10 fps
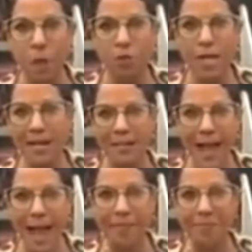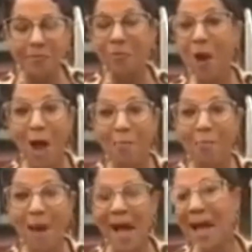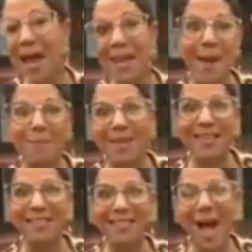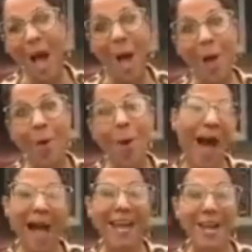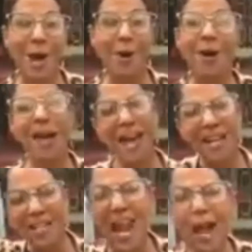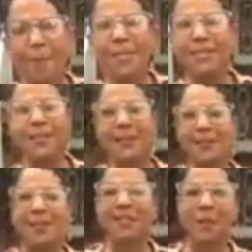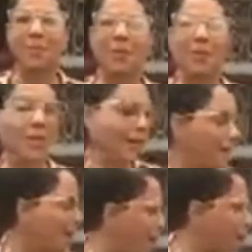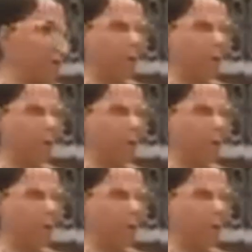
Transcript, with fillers: who does that from Columbus, Ohio. And she happens to live in this community. So,